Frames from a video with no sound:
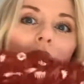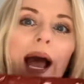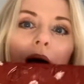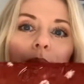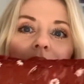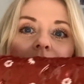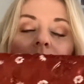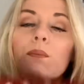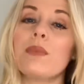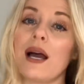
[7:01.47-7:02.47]
happens,
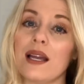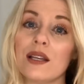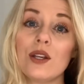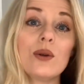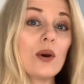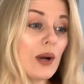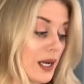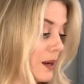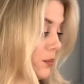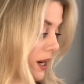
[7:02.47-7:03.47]
but you know I
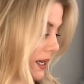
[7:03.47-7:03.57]
gotta break